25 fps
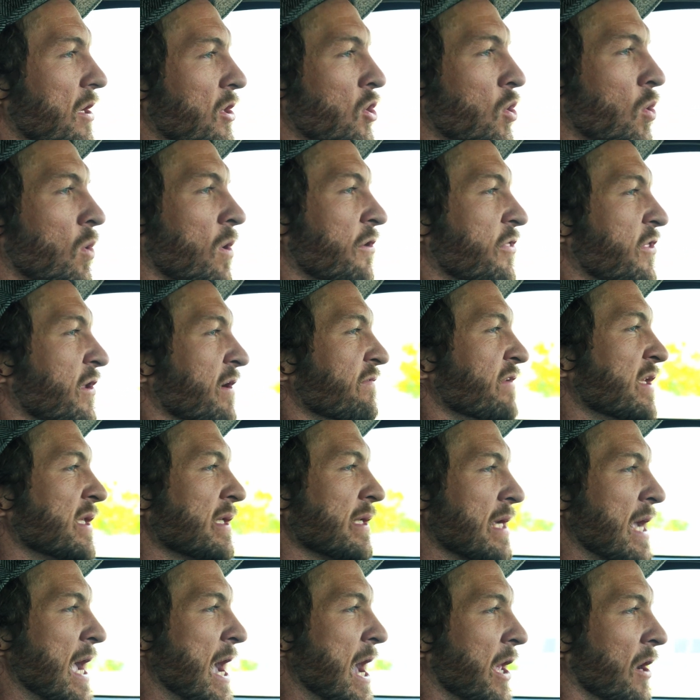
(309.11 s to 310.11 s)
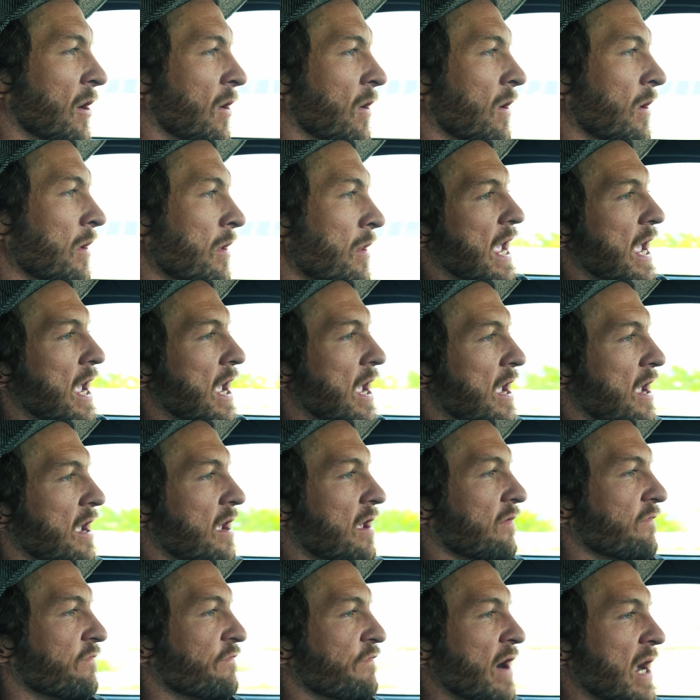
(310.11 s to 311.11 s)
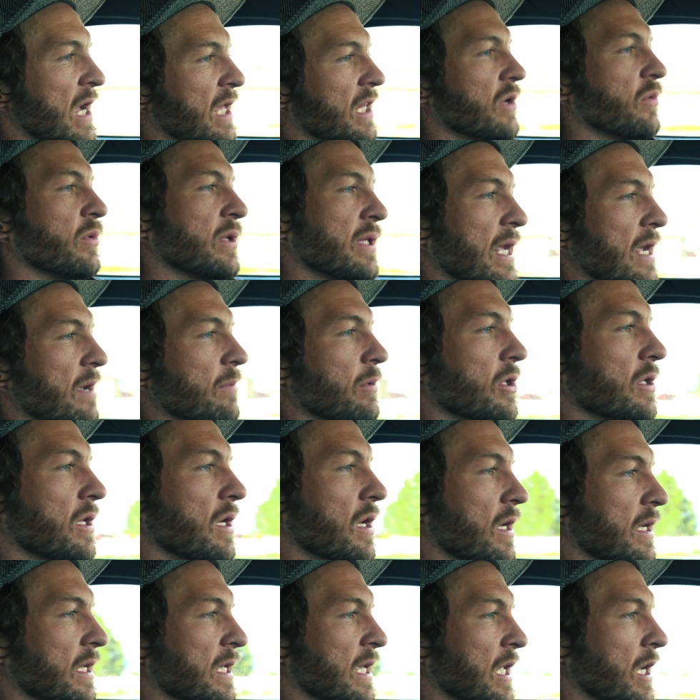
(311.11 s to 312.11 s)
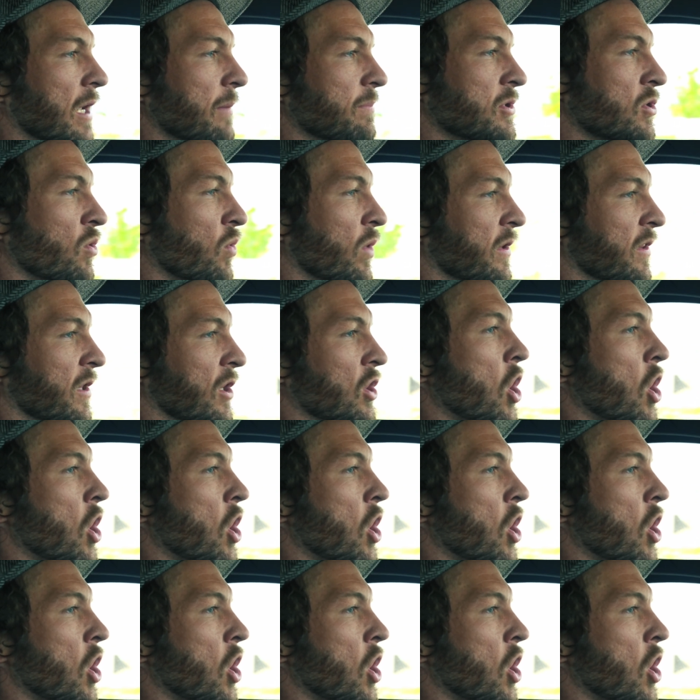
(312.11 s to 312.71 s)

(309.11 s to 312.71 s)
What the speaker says: north of Seattle and finally was able to get up to where the